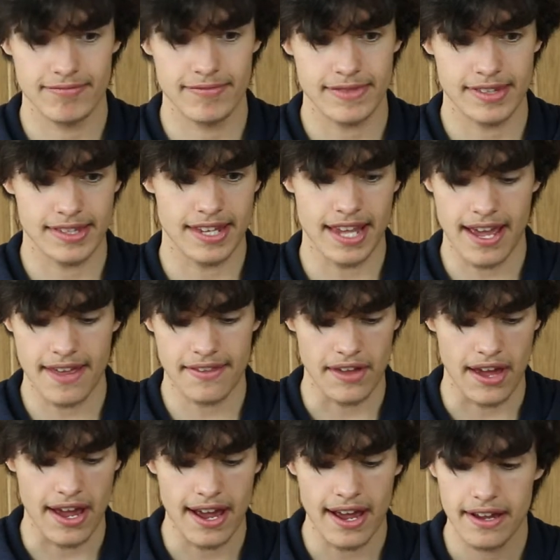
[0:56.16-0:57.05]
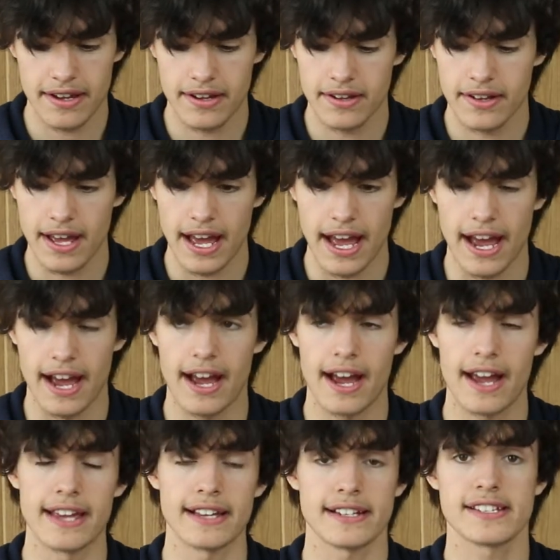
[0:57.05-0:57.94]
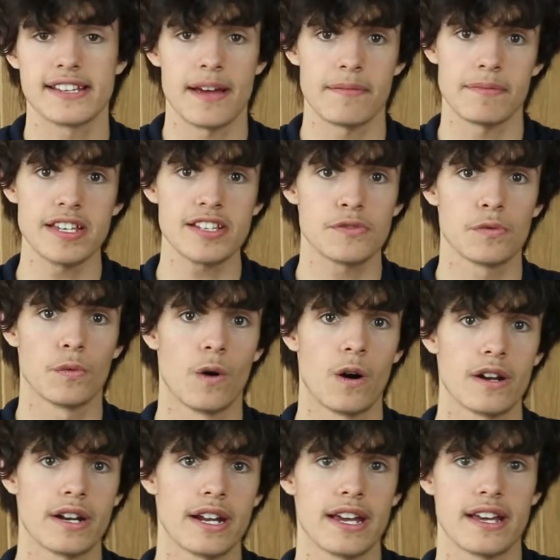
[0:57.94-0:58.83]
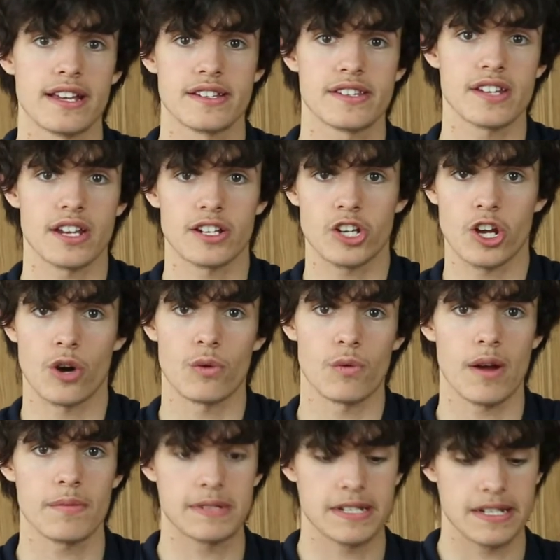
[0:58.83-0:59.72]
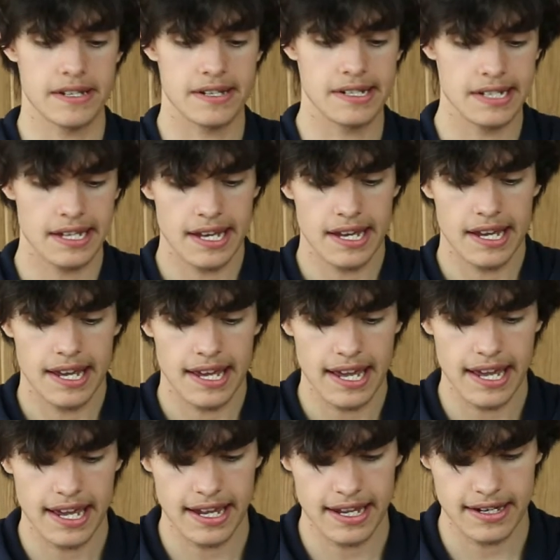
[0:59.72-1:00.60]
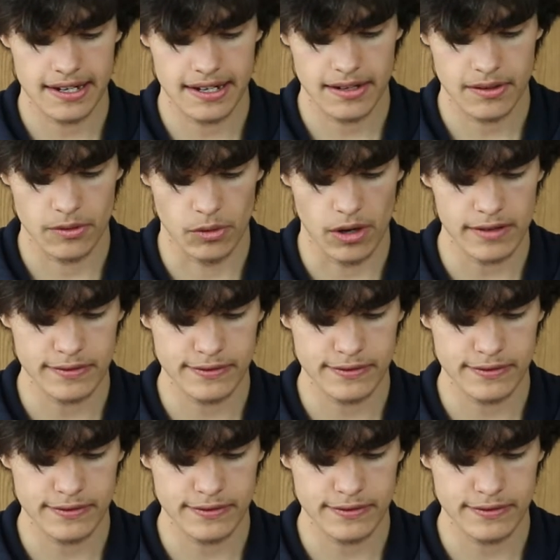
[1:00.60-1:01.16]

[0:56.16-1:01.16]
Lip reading: they're there, except this one is corrupted. In what